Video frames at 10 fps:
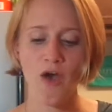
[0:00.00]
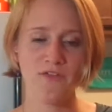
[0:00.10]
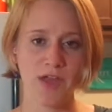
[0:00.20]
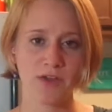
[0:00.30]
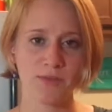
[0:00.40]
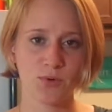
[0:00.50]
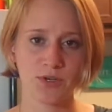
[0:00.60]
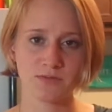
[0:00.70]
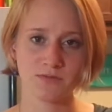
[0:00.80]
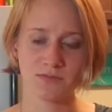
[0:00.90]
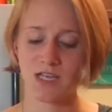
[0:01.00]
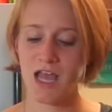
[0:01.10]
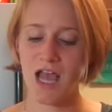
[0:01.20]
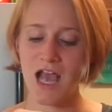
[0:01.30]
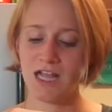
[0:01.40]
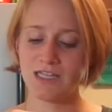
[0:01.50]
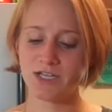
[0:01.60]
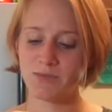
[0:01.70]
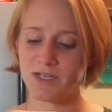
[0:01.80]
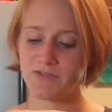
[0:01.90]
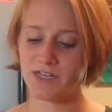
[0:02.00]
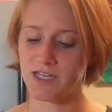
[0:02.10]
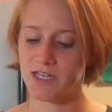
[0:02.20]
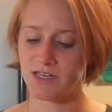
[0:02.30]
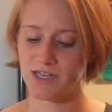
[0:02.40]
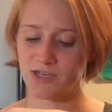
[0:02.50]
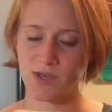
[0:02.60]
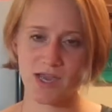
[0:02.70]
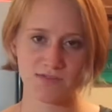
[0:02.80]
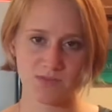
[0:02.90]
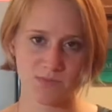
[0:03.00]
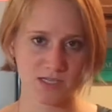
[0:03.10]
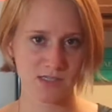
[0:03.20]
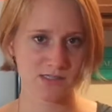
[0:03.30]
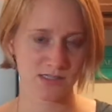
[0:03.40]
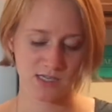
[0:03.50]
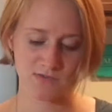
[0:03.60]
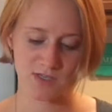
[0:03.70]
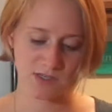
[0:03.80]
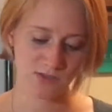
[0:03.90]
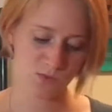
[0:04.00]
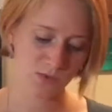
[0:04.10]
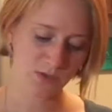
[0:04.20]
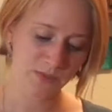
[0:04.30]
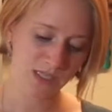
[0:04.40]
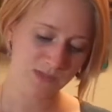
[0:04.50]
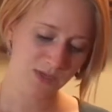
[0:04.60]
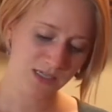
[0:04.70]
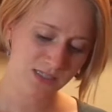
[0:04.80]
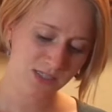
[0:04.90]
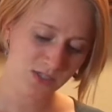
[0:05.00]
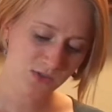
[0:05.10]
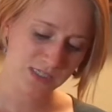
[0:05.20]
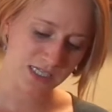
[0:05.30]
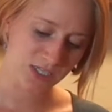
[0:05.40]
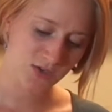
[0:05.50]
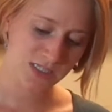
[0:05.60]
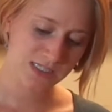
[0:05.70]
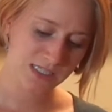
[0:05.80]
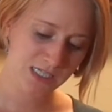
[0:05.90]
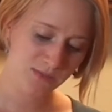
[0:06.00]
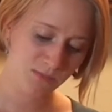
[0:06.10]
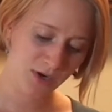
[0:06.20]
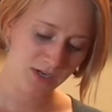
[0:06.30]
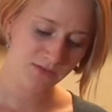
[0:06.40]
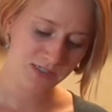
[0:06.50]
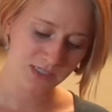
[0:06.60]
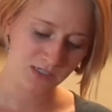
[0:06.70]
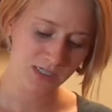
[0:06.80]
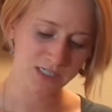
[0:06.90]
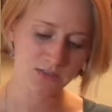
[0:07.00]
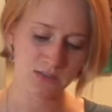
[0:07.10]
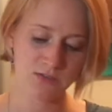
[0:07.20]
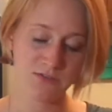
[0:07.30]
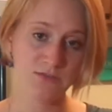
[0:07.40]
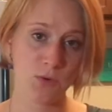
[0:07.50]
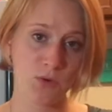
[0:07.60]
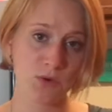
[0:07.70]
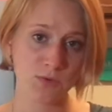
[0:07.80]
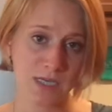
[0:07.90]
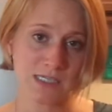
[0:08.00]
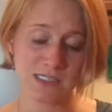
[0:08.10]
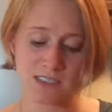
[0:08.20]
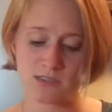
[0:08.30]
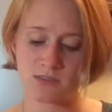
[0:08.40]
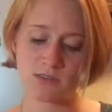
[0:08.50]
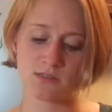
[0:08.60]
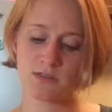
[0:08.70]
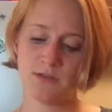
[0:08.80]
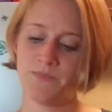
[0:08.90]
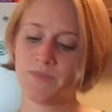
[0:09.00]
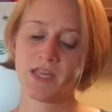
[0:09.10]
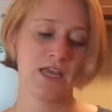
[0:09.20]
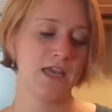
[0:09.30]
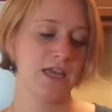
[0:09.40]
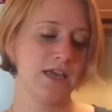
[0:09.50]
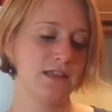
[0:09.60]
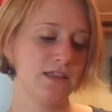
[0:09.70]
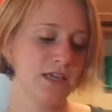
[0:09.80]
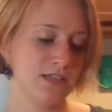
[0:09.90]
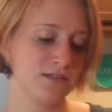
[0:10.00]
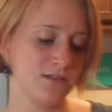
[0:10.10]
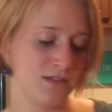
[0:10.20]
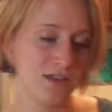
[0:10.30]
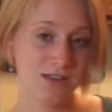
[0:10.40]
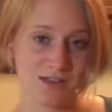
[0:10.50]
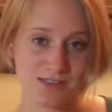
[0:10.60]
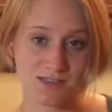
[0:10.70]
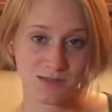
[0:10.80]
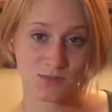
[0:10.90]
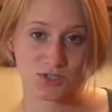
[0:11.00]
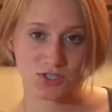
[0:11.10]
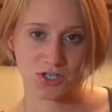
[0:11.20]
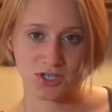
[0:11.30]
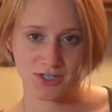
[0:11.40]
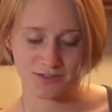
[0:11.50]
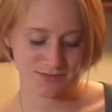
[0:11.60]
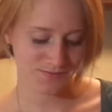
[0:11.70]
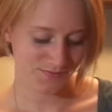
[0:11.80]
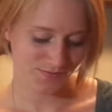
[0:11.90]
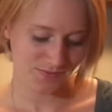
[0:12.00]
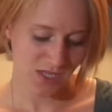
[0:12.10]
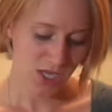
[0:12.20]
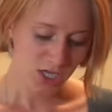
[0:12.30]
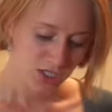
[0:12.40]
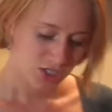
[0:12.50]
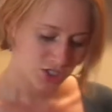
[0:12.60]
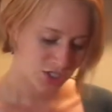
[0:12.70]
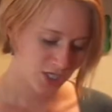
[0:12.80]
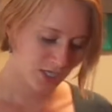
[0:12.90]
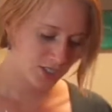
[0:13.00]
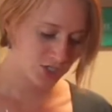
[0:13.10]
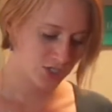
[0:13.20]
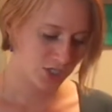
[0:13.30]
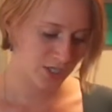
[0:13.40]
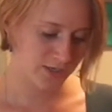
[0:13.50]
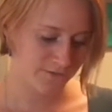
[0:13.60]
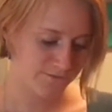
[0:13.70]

very important. A little bit of vanilla. I know I have the biggest thing of vanilla in the world, but that's because I use it. You can see part of it's gone for a reason. And then some sugar. Sugar, sugar.